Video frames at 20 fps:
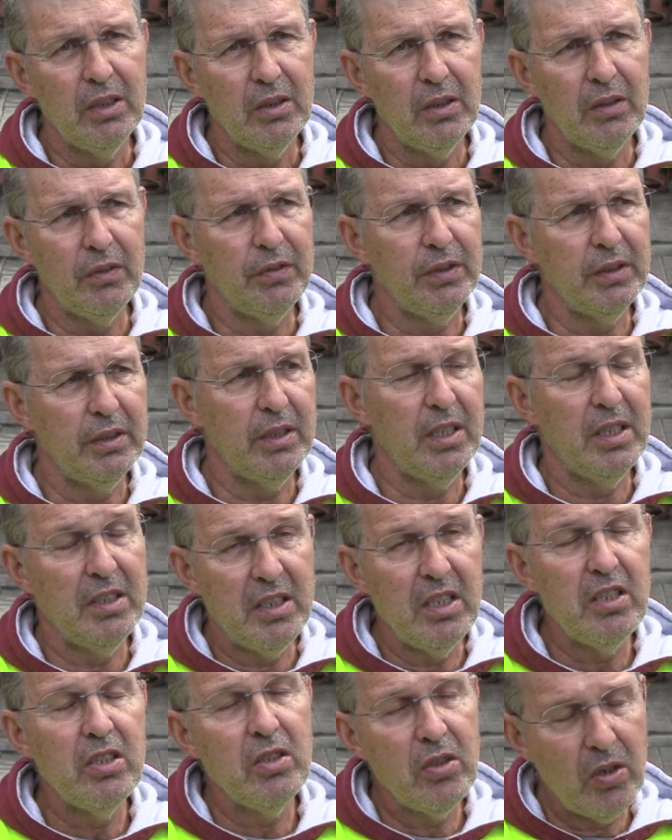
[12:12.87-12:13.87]
of uh,
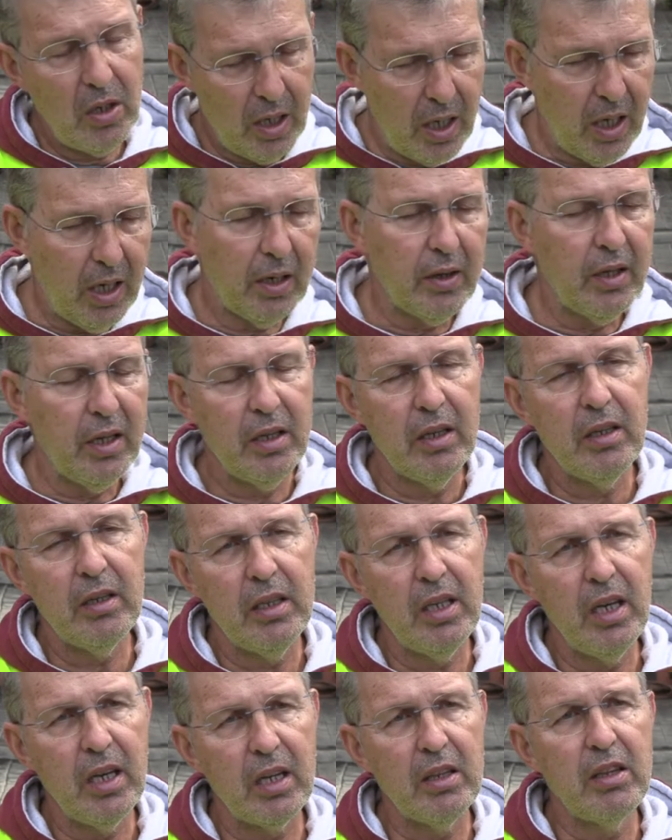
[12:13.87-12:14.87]
decision are the
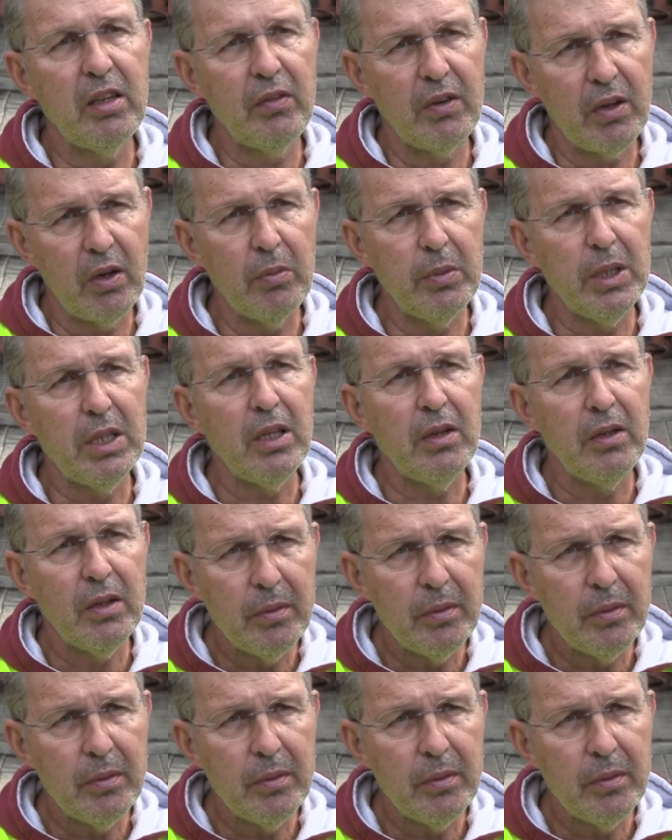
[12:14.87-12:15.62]
directive committee.